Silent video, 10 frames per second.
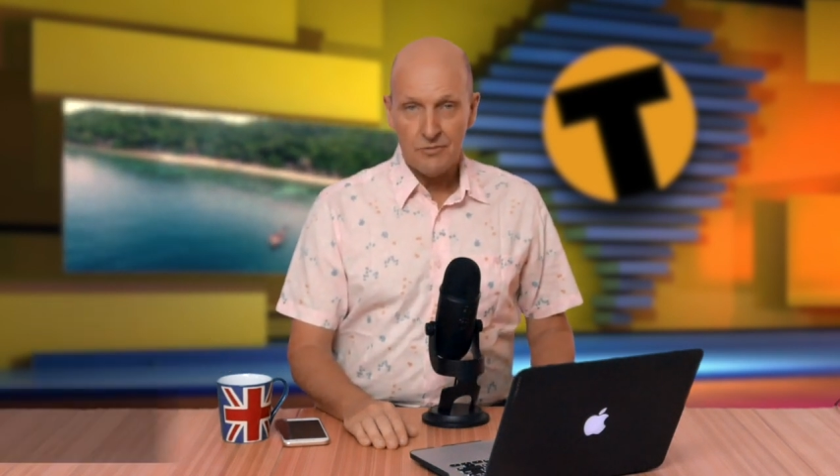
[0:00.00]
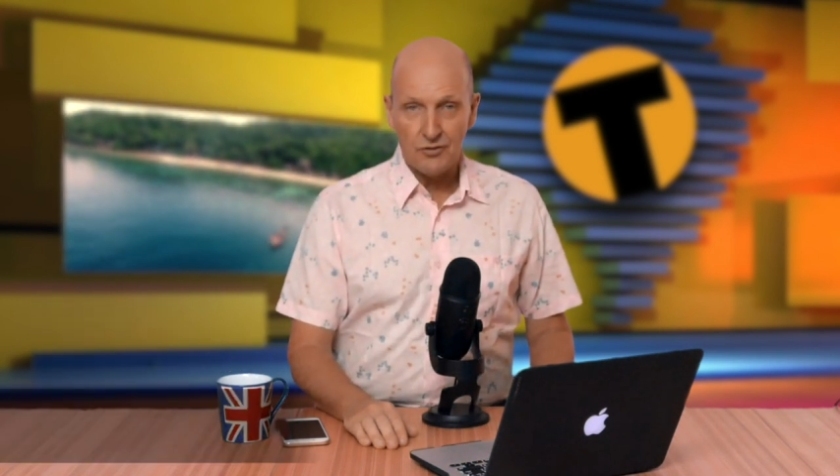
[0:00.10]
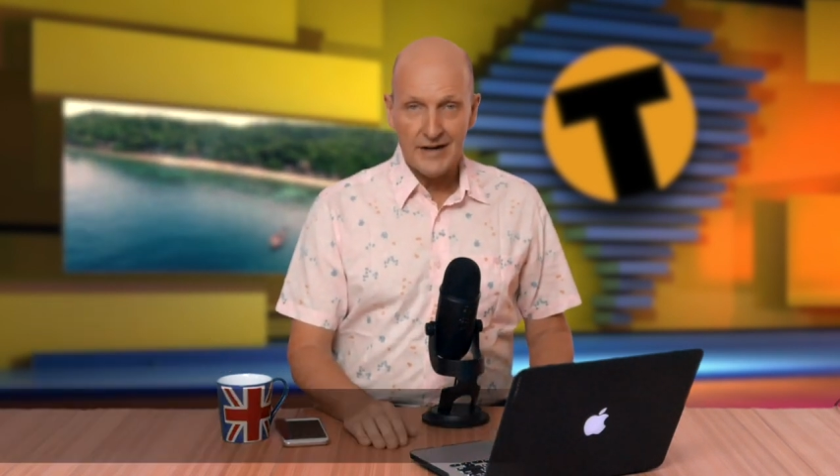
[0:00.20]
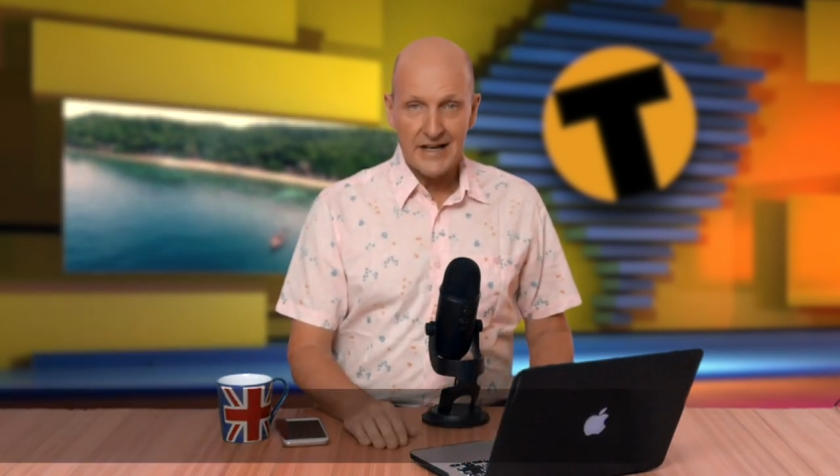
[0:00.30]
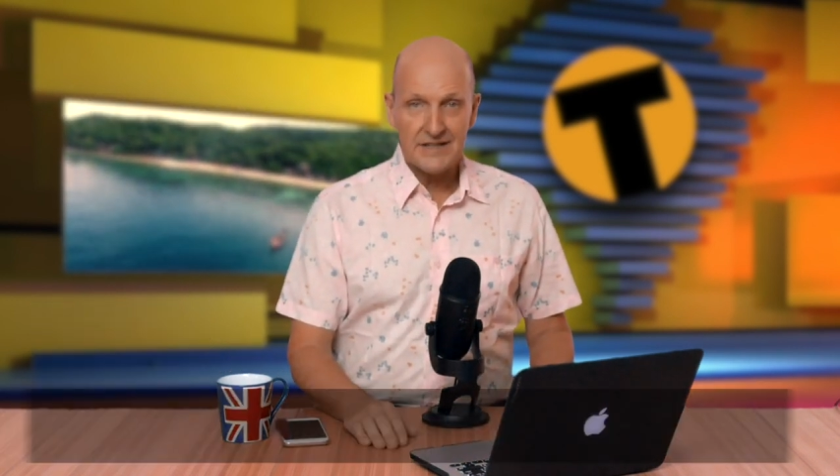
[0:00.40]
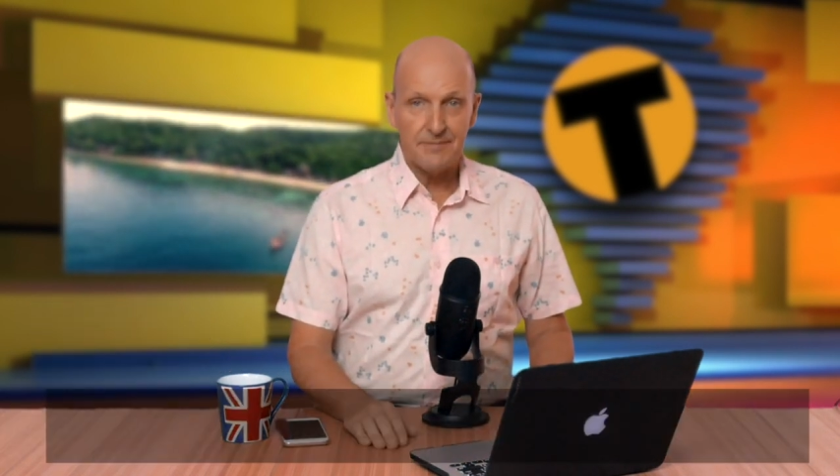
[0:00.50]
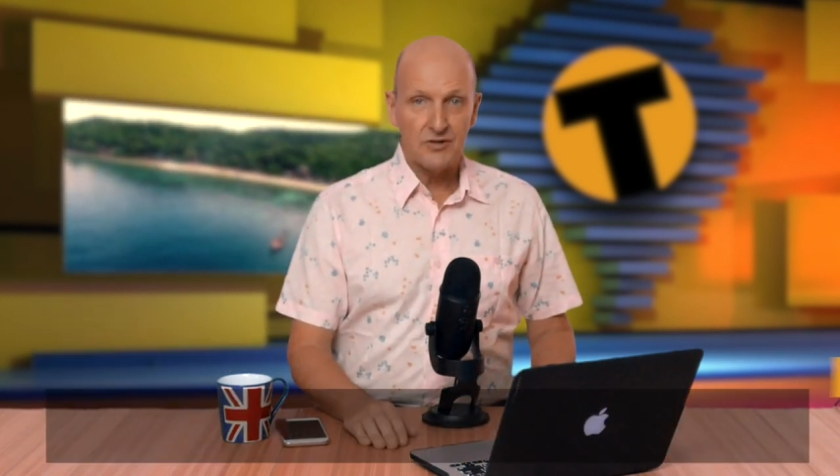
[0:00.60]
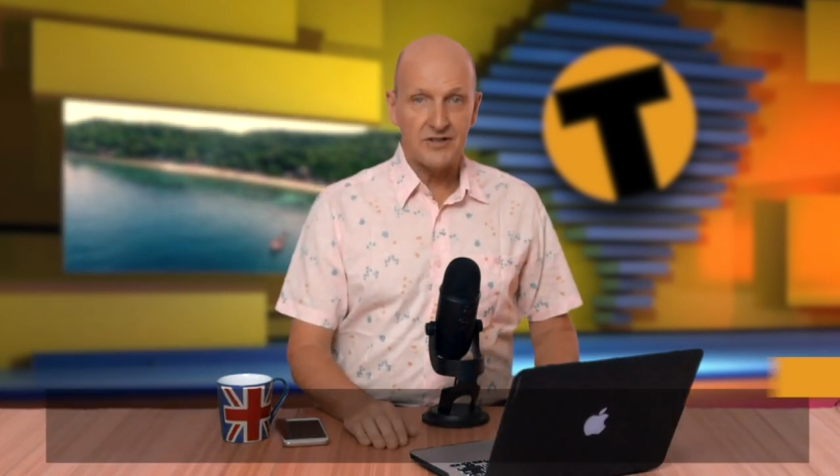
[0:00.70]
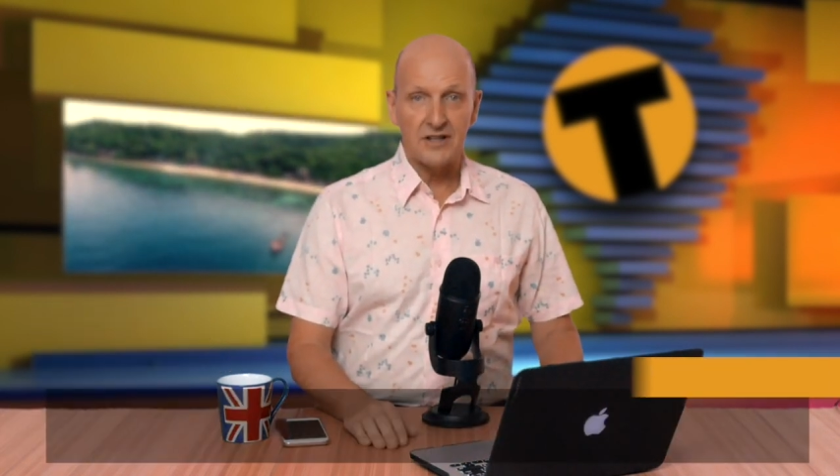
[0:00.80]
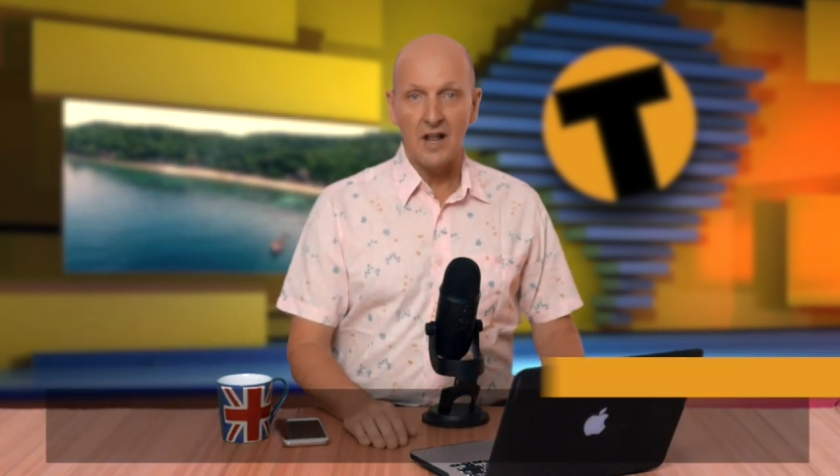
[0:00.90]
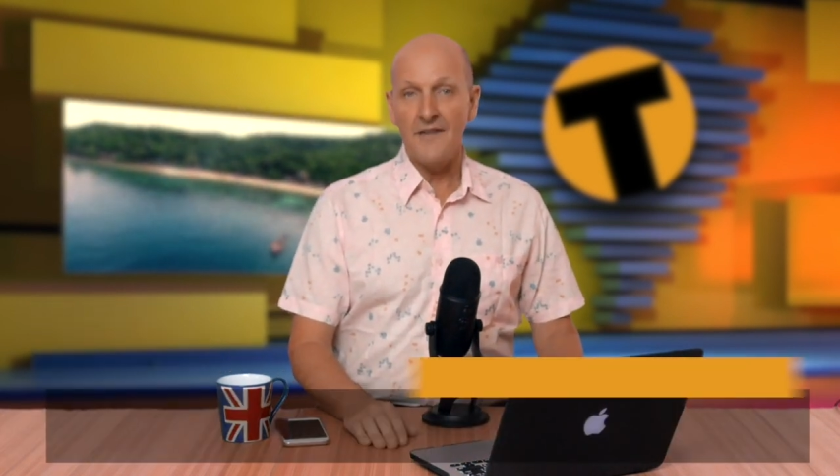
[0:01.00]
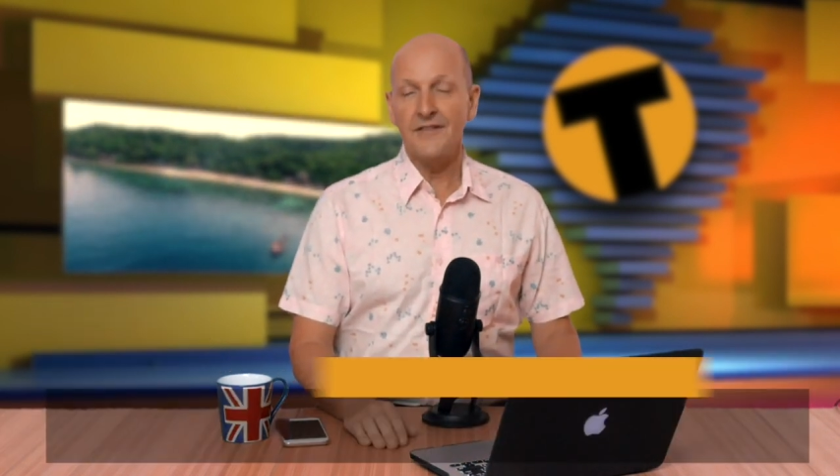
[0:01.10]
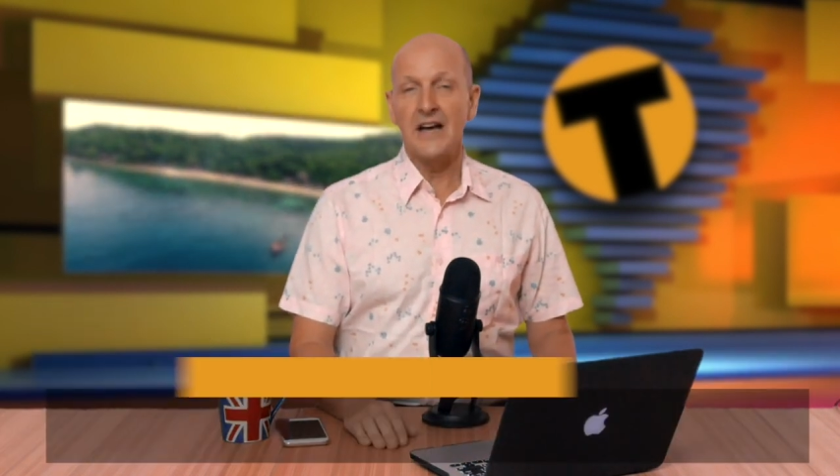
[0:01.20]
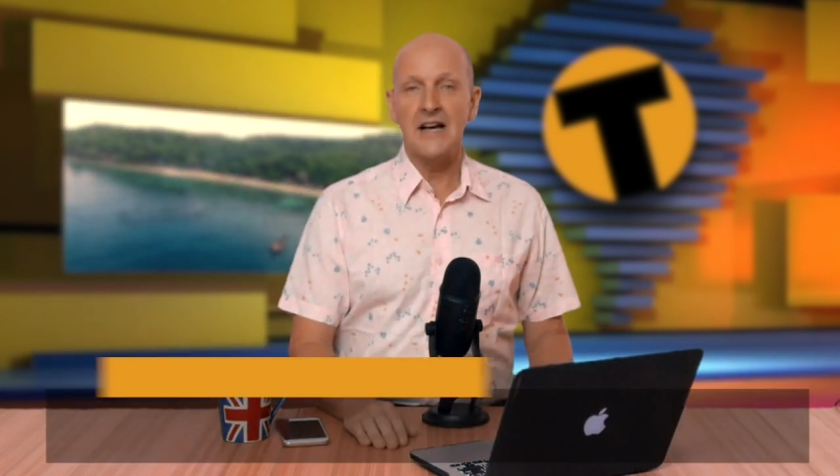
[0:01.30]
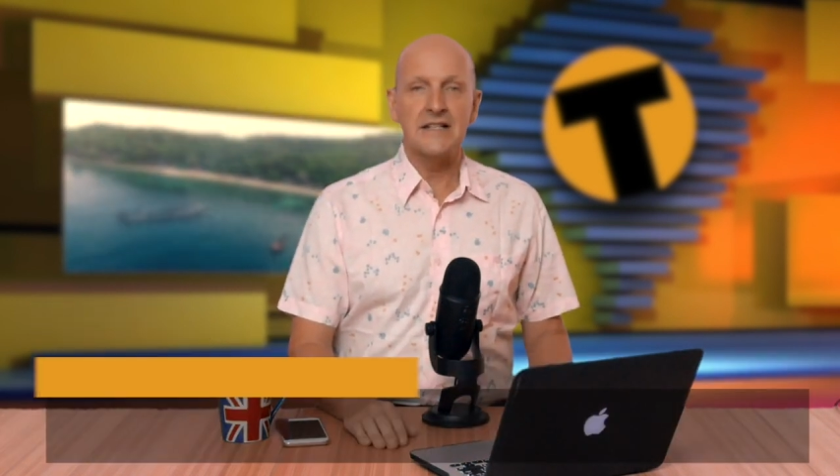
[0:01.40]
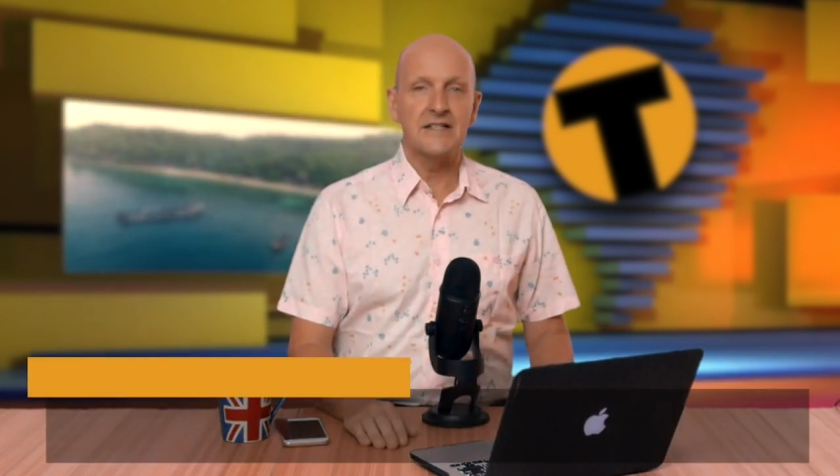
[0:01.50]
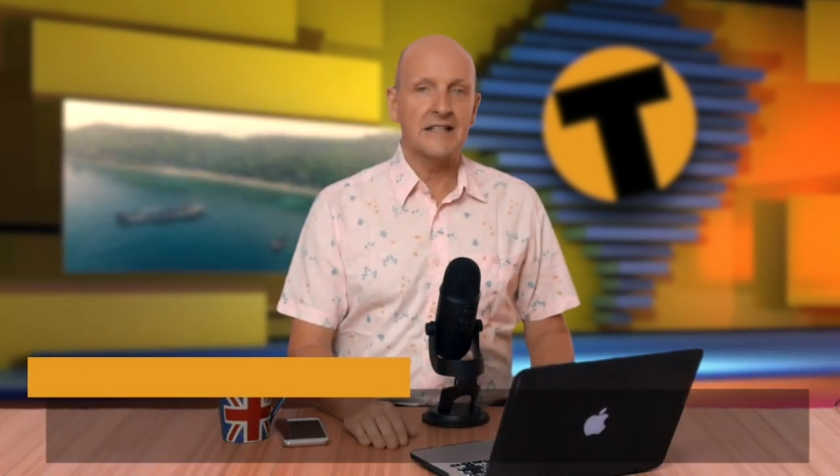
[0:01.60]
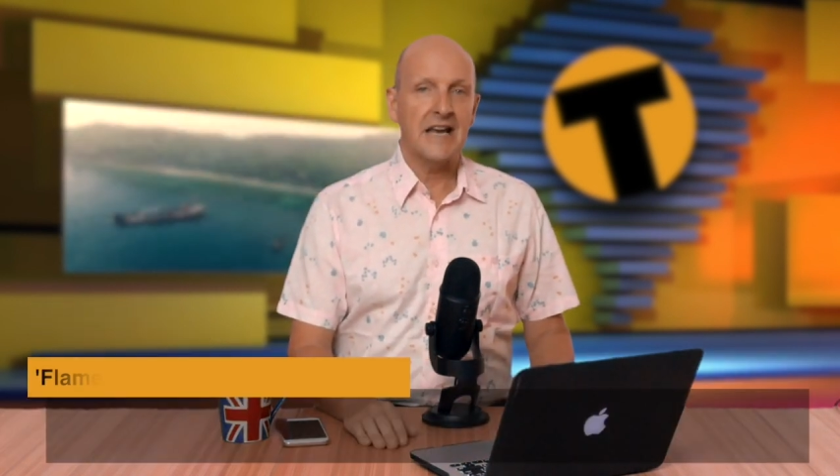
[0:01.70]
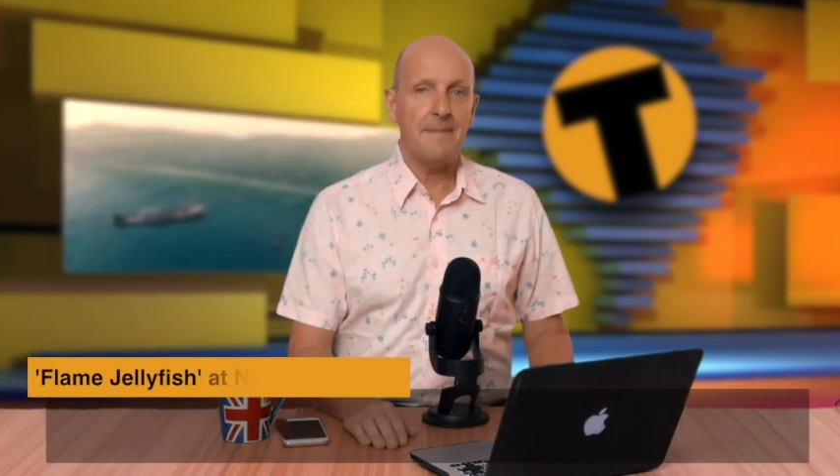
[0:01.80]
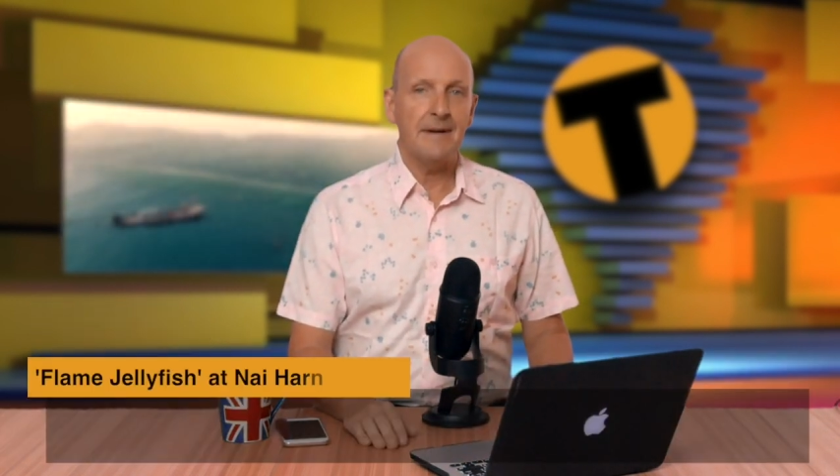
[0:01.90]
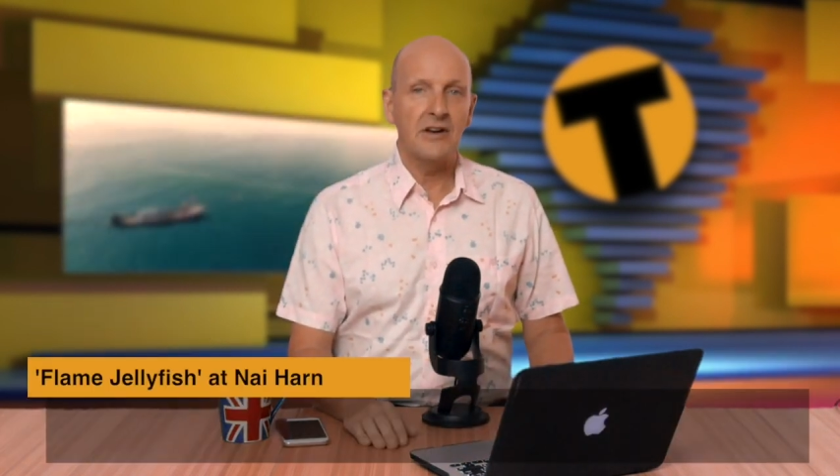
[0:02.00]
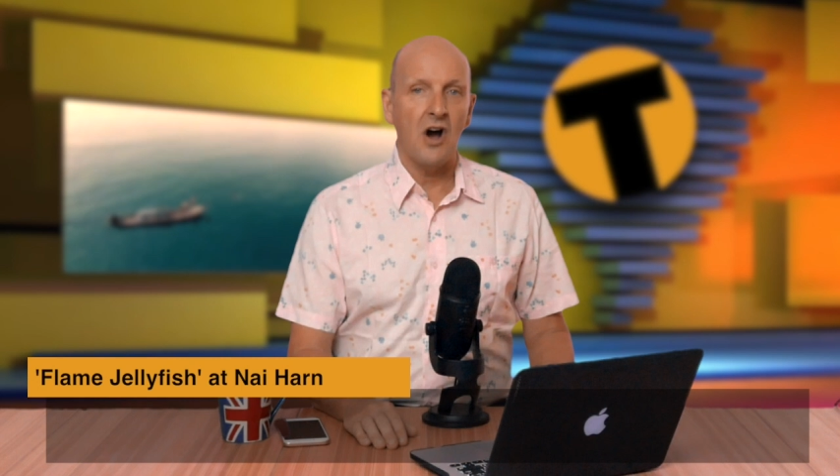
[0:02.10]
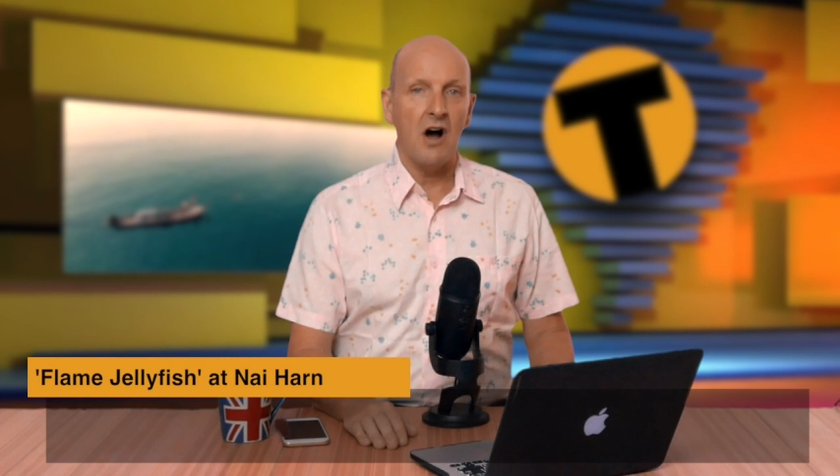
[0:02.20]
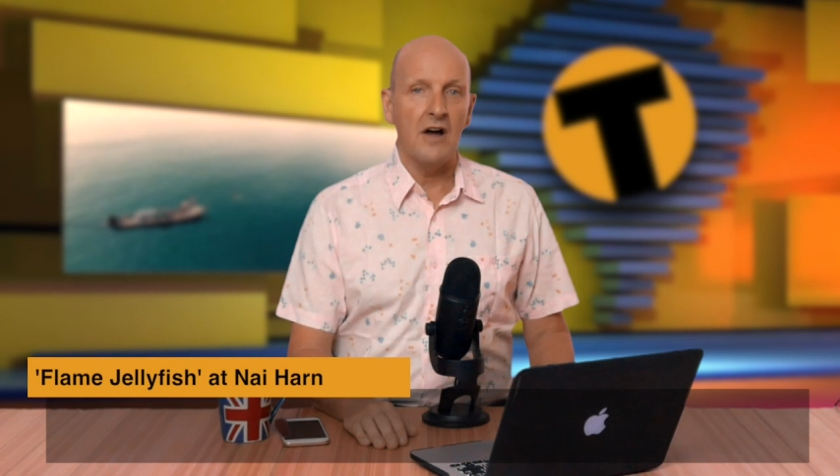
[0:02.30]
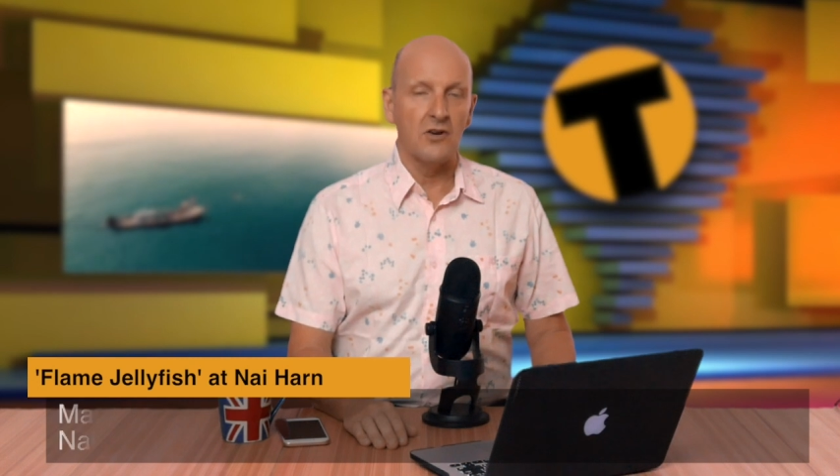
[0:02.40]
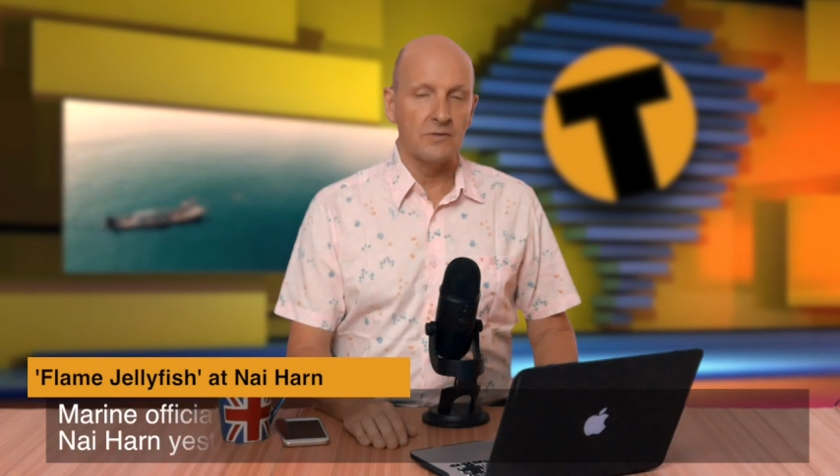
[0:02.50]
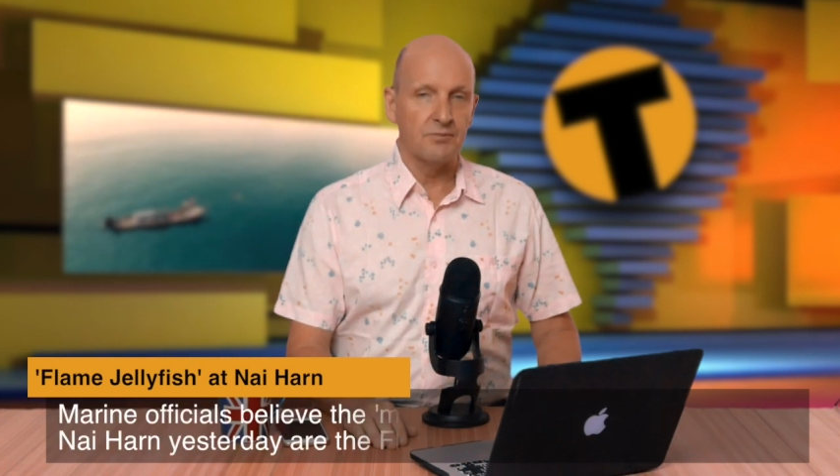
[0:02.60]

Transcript: Marine experts and lifeguards are keeping an eye on